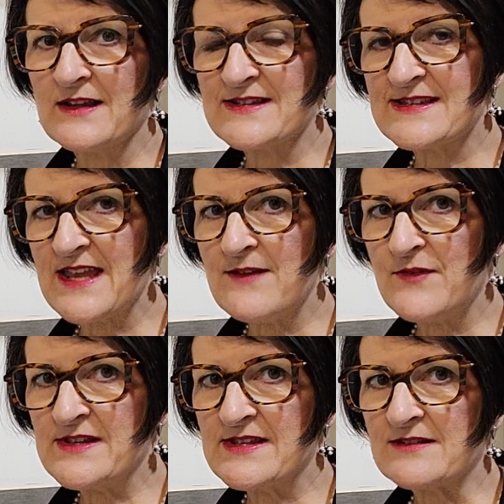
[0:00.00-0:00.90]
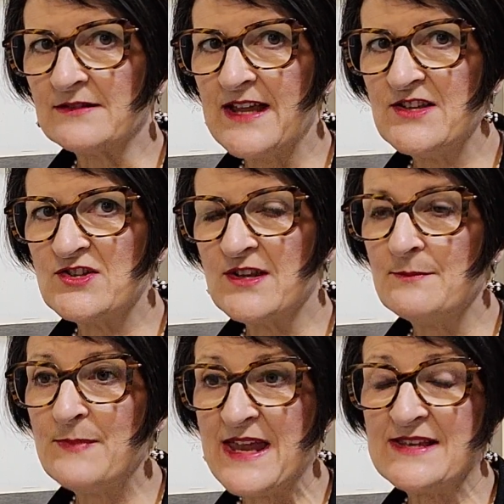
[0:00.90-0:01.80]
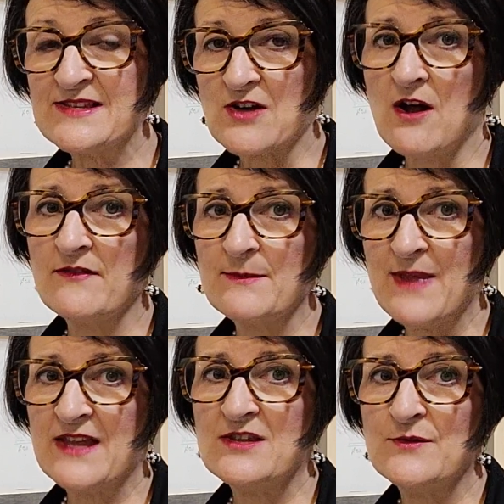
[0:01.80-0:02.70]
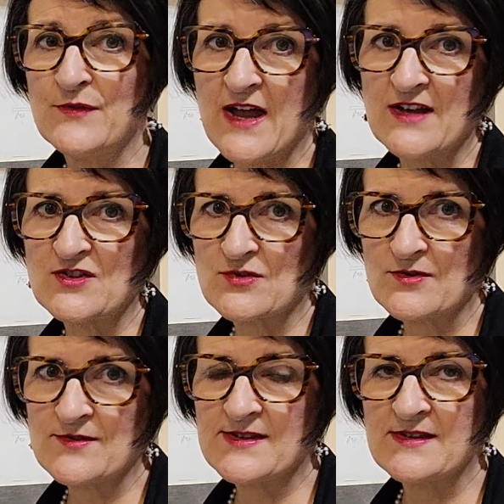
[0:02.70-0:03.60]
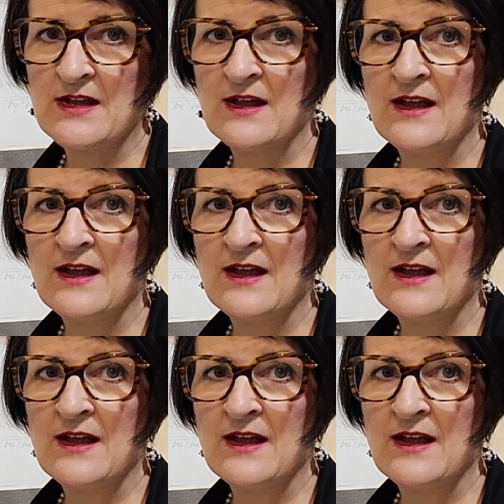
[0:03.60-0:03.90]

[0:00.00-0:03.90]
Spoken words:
safe installation based on the manufacturer's